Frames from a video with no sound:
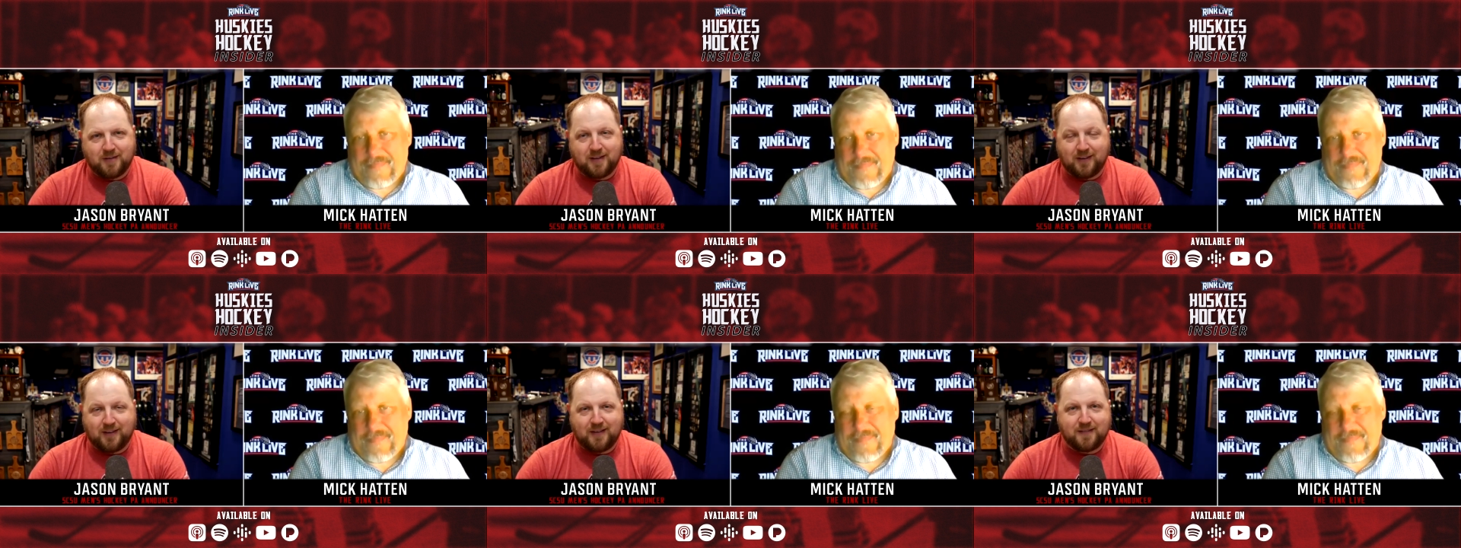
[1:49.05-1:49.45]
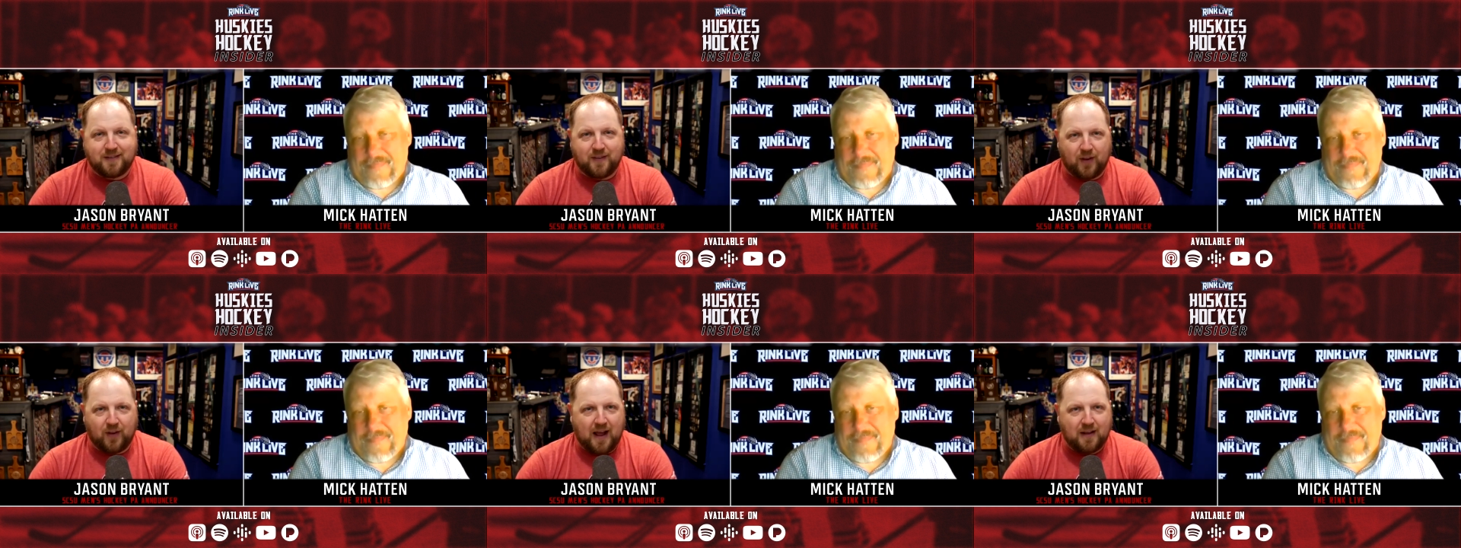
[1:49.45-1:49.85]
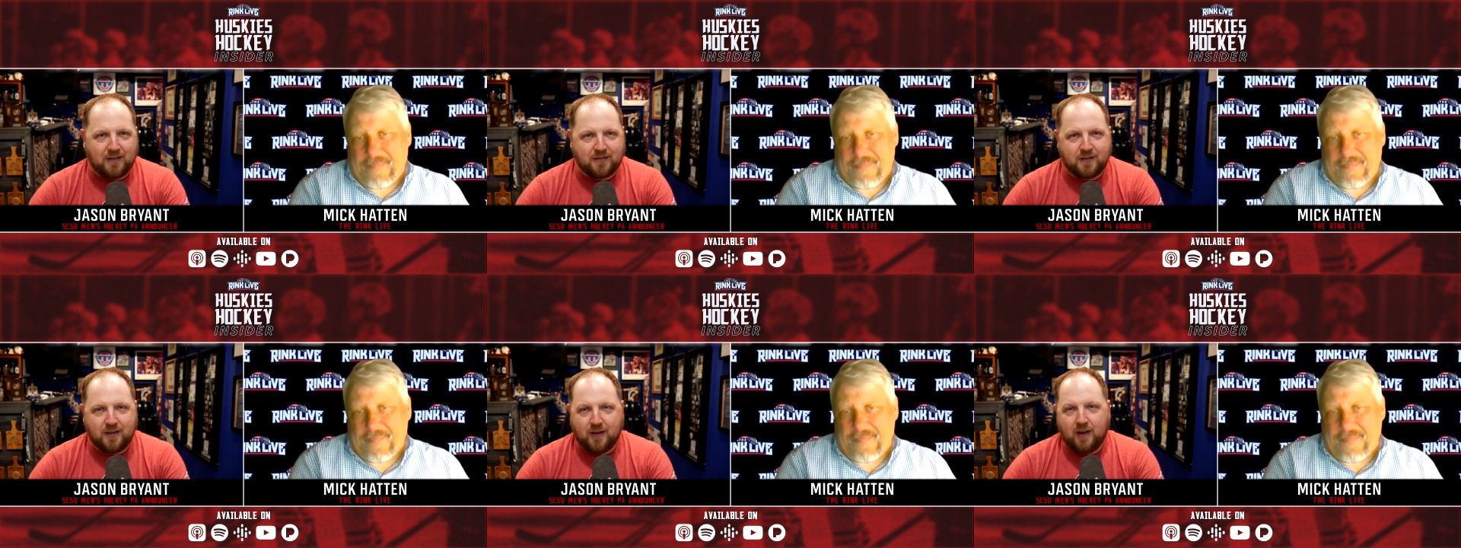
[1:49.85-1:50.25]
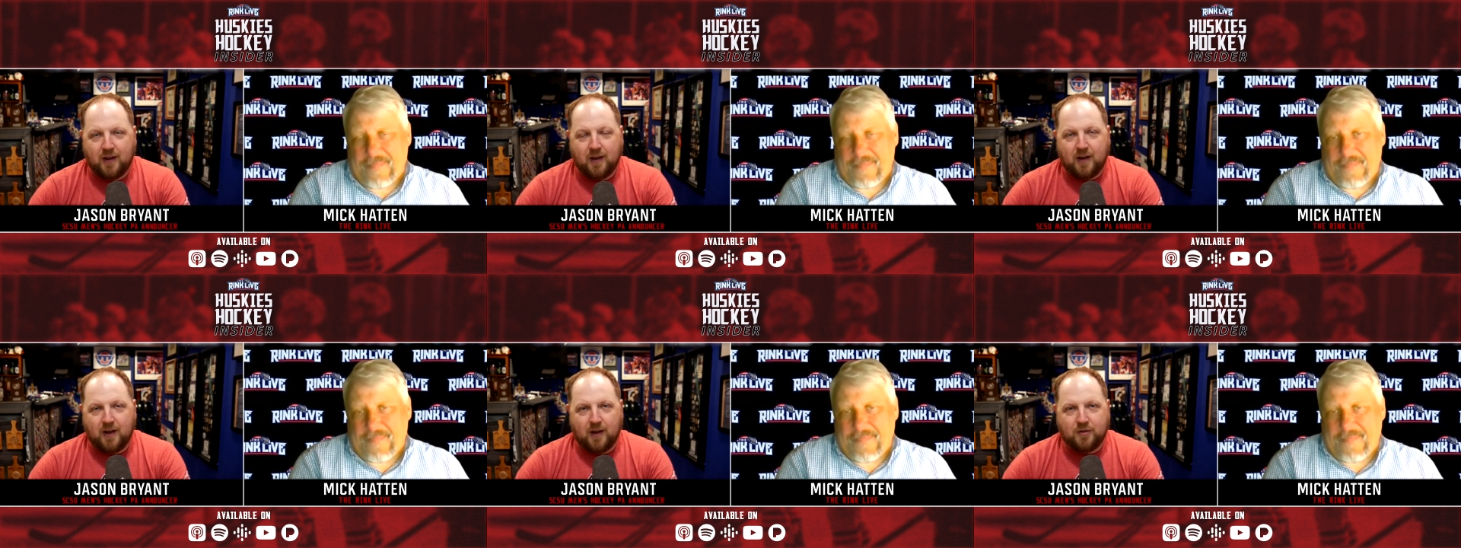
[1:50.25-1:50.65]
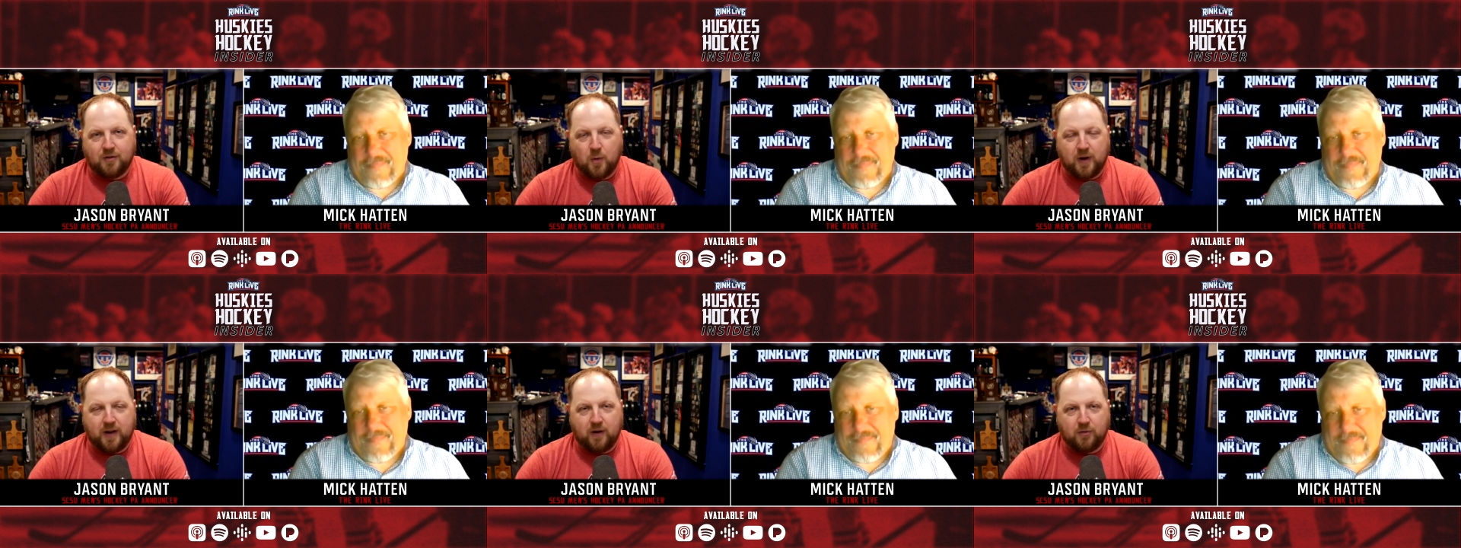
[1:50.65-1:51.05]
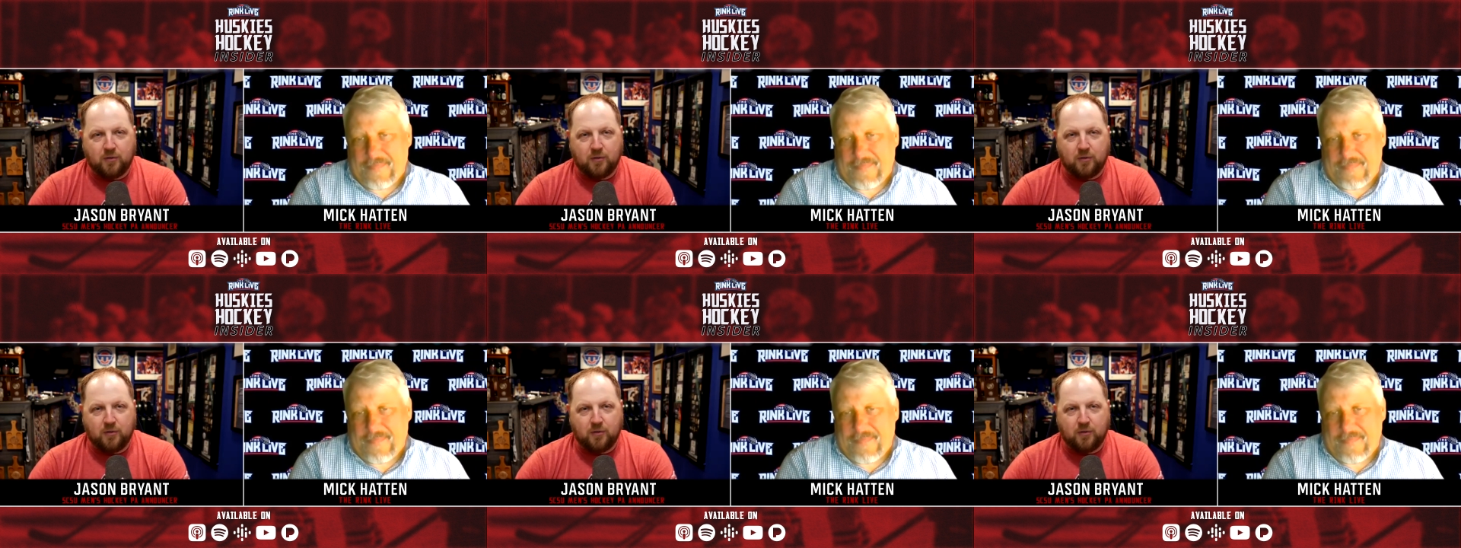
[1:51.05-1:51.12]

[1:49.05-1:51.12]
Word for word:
Speaker 1: at least in the last uh, 20 years.